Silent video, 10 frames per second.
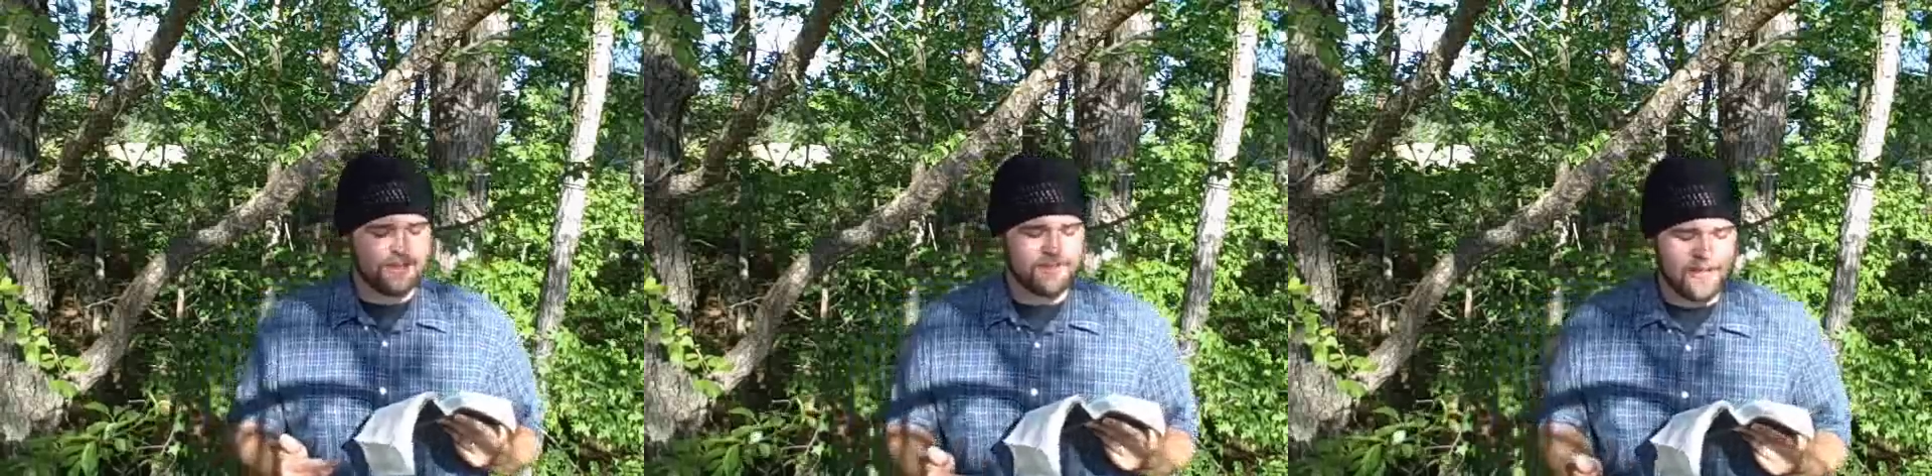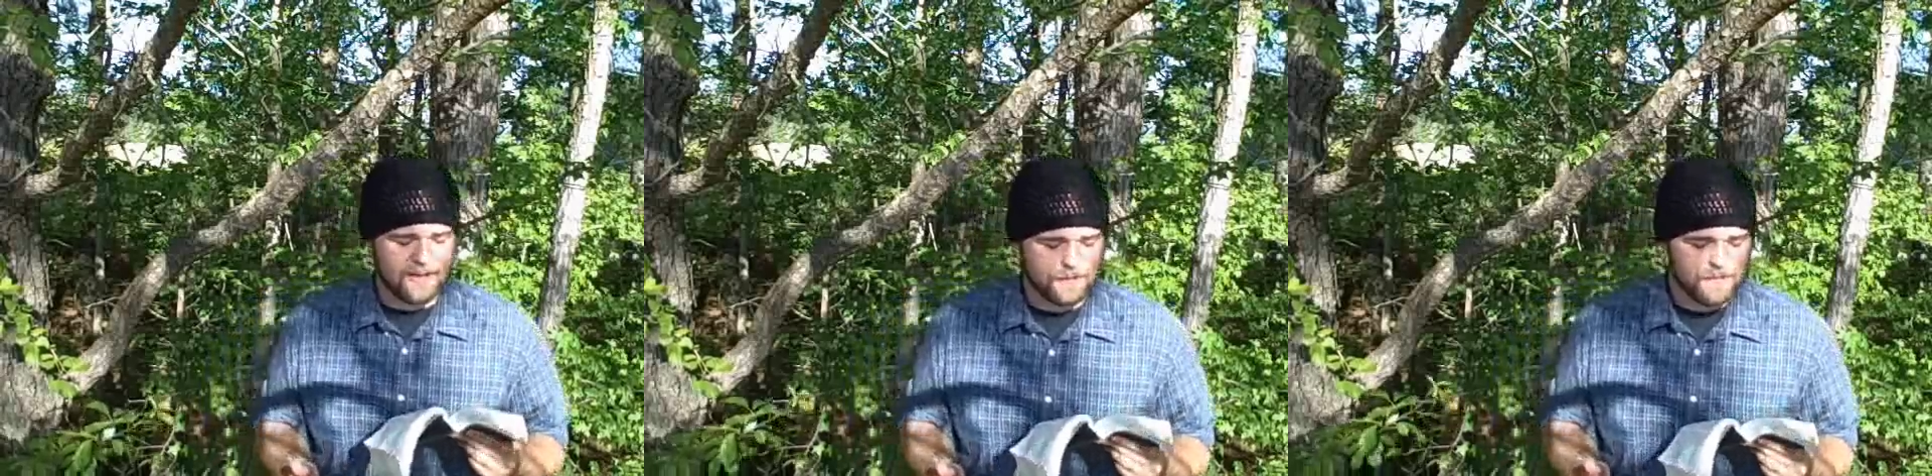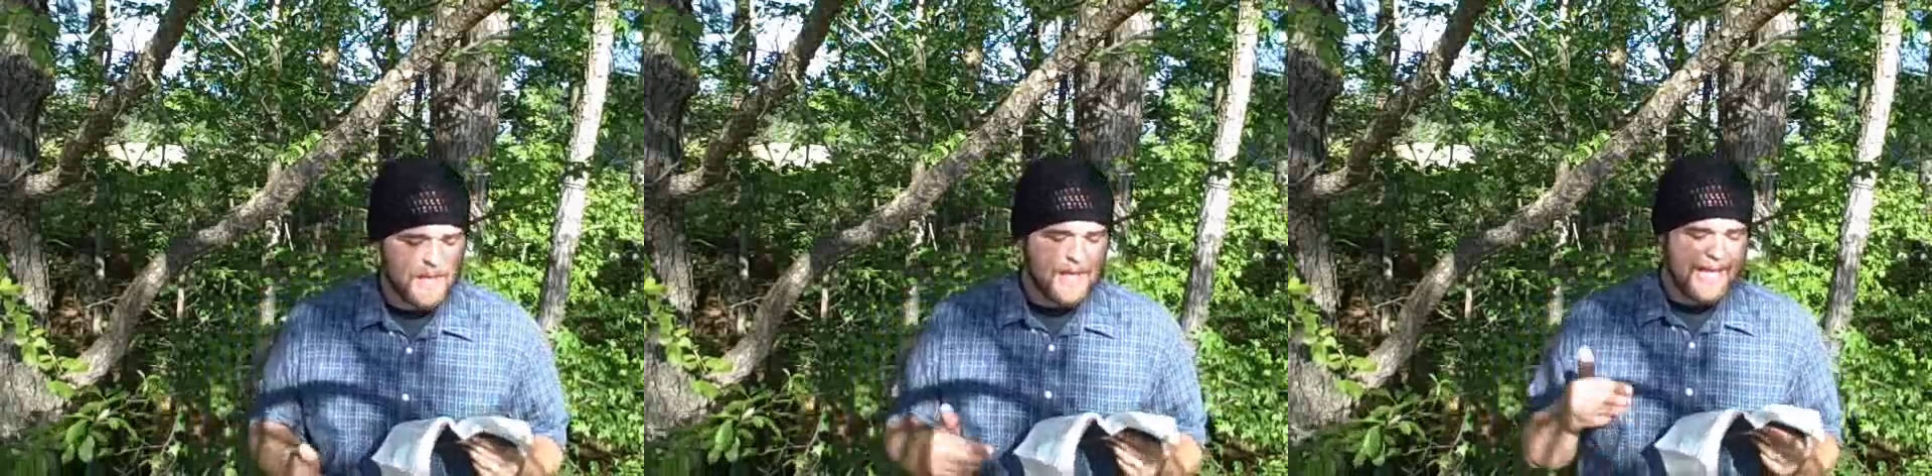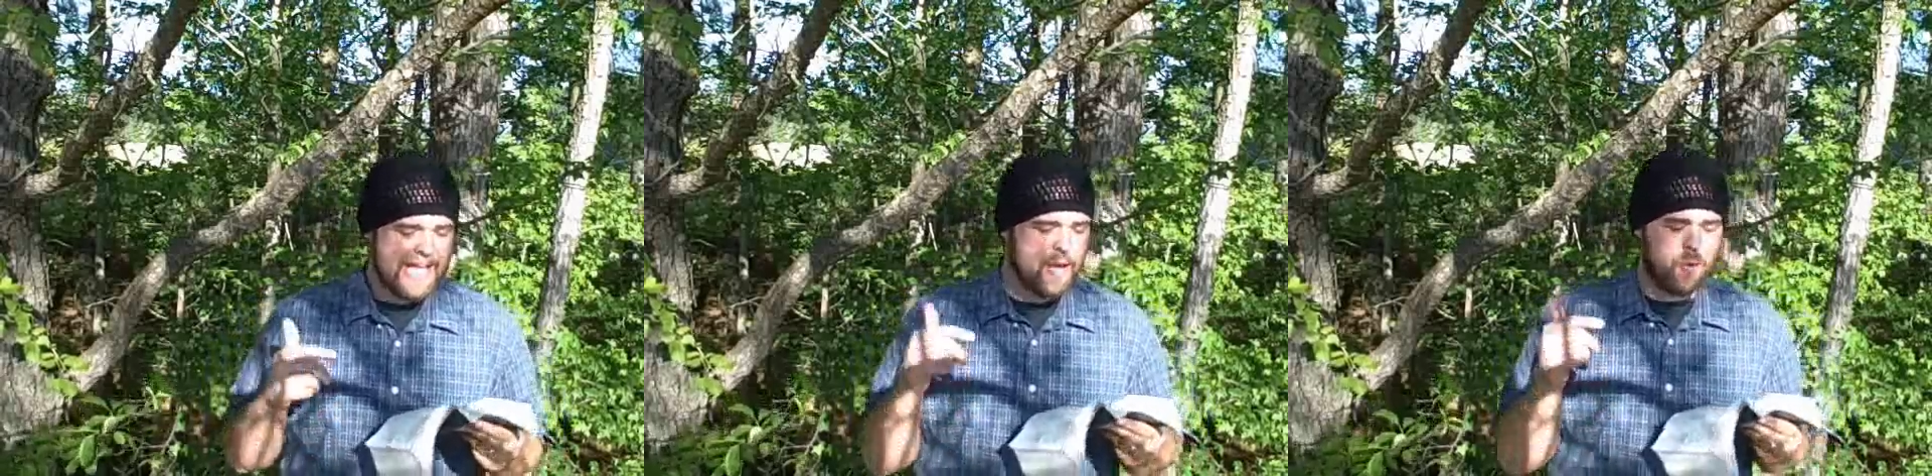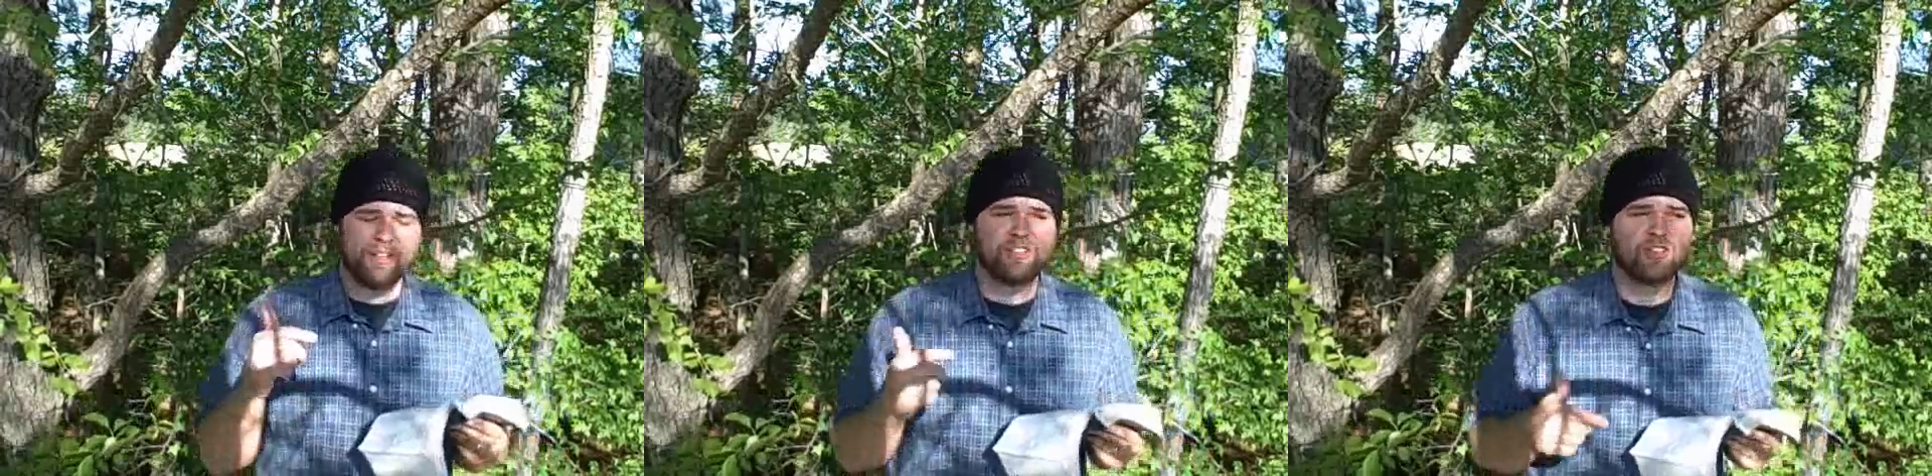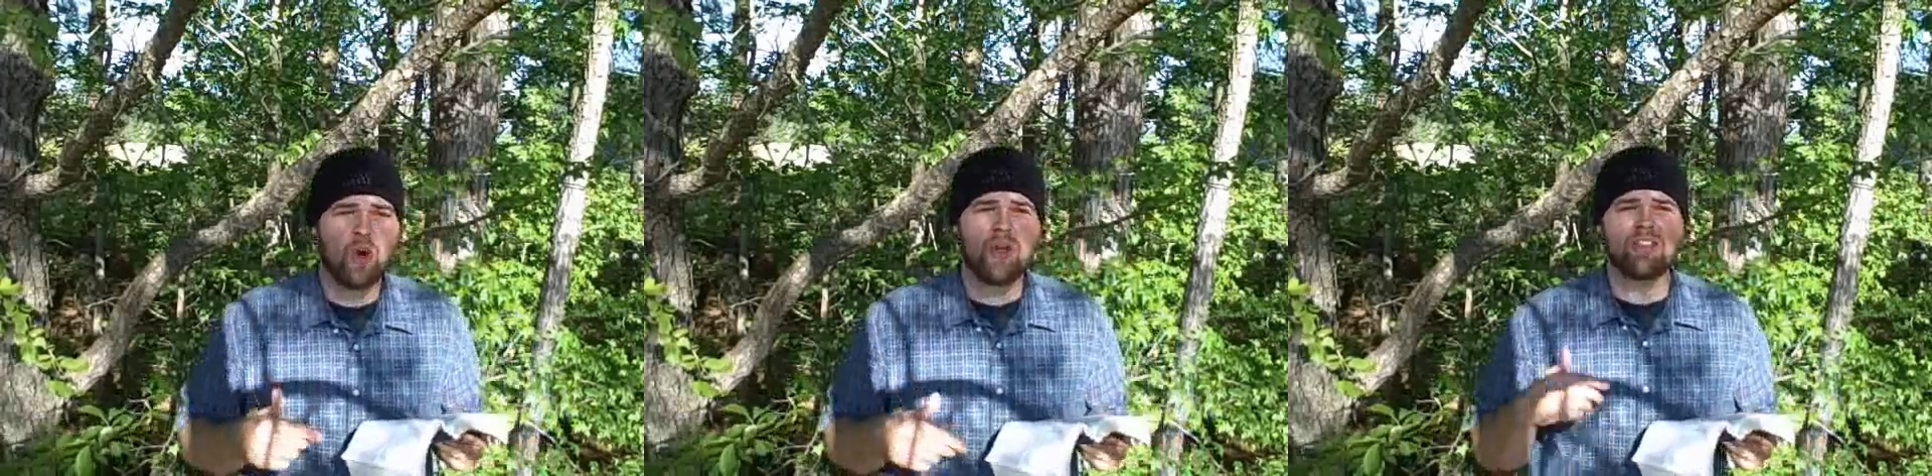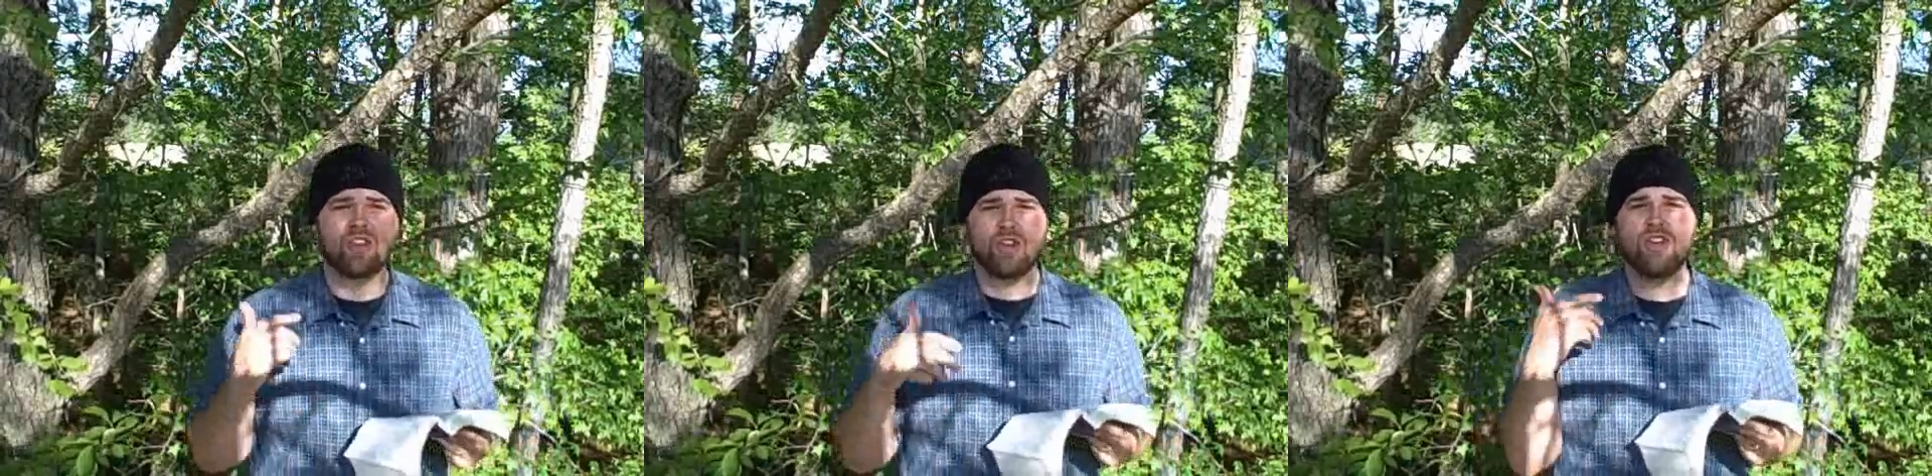and he says, he who is
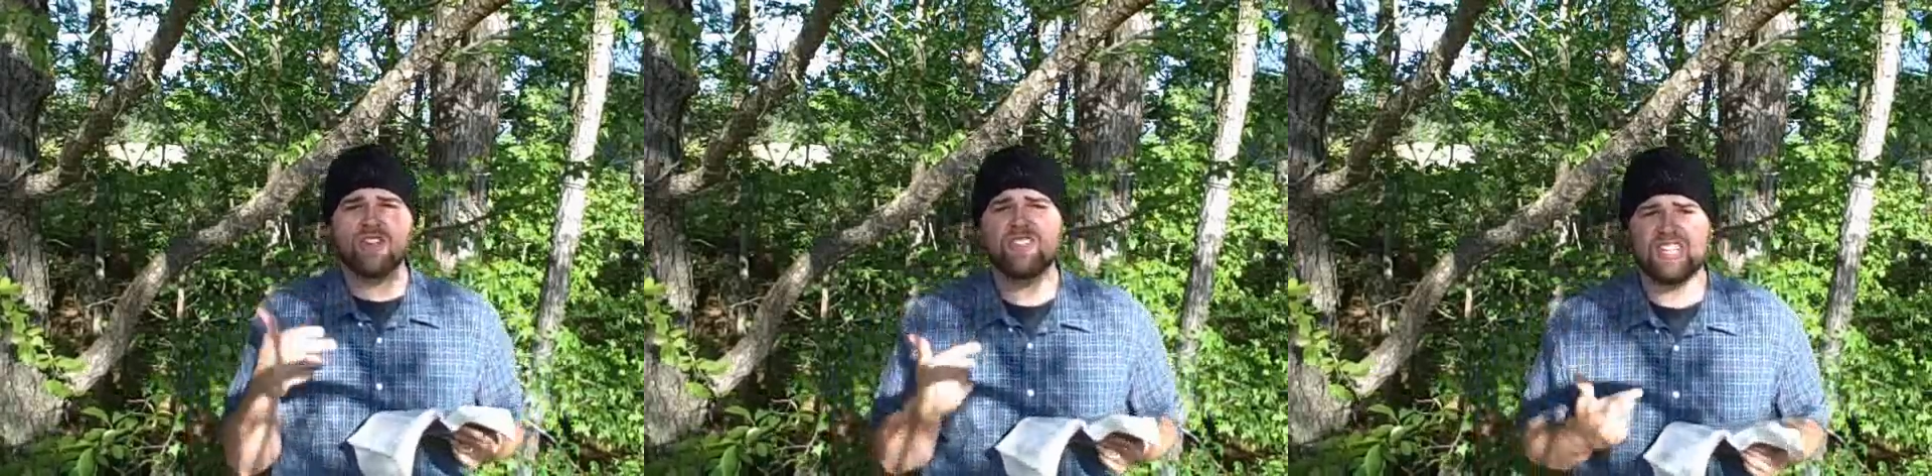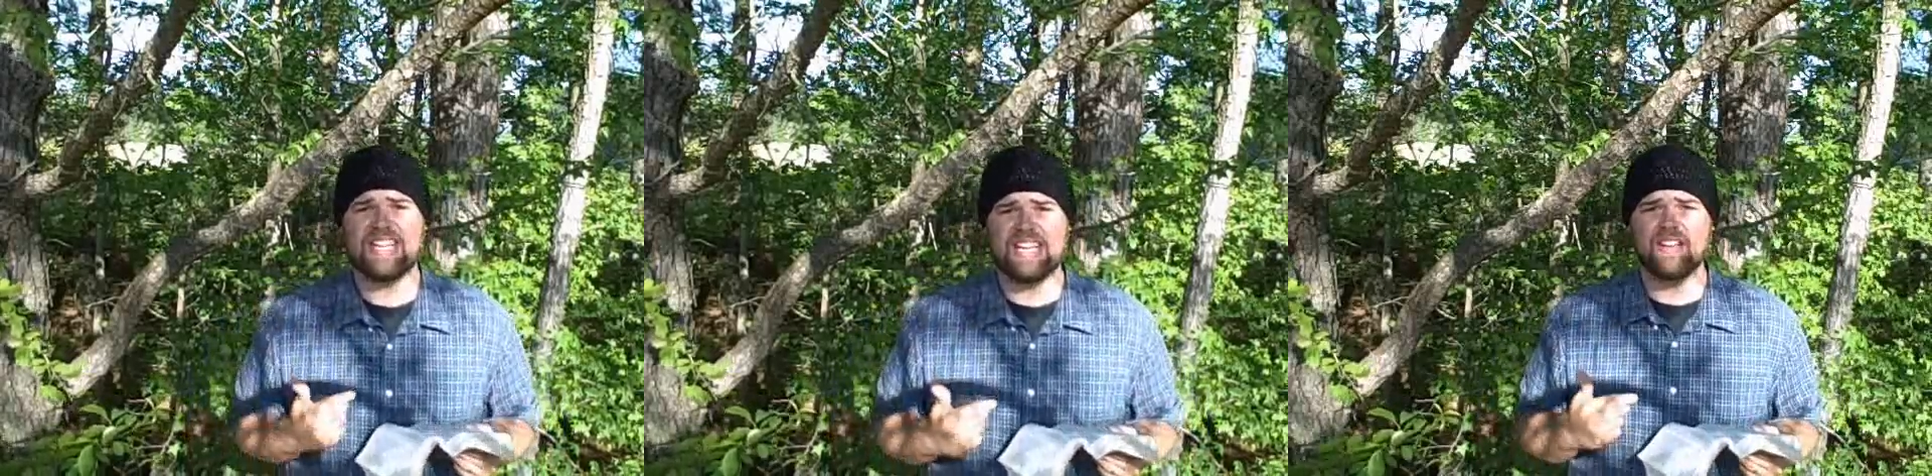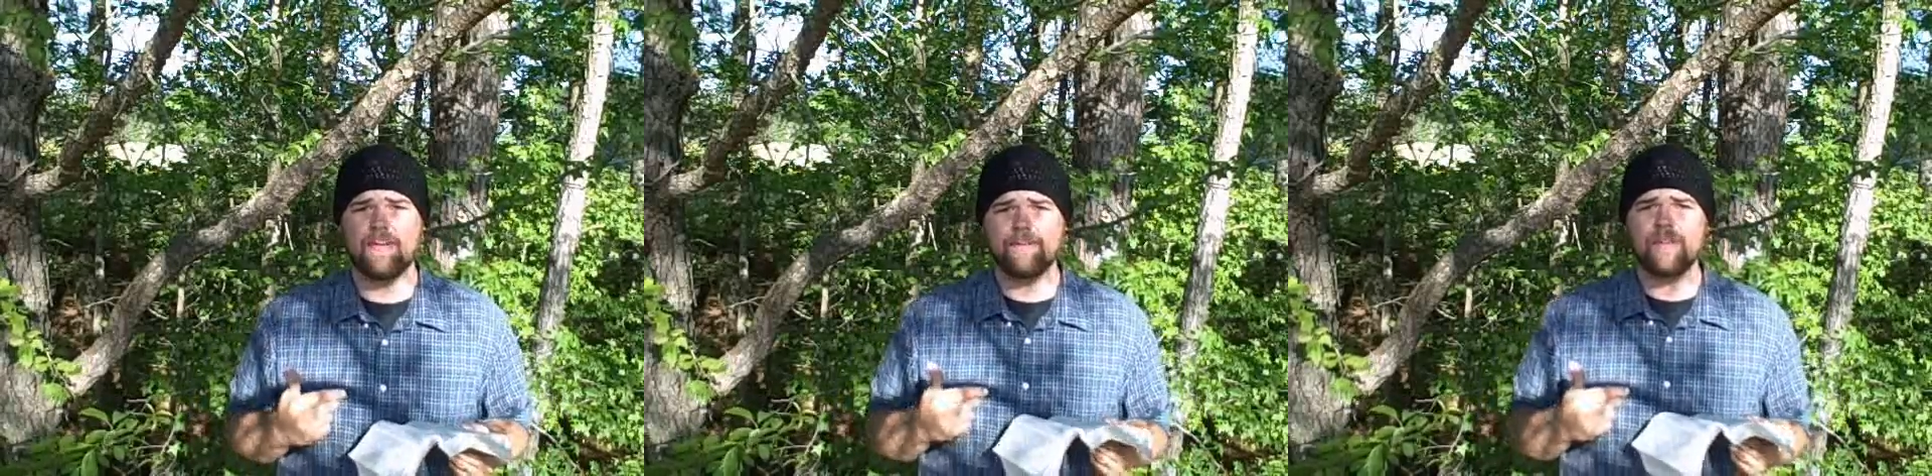sowing the good seed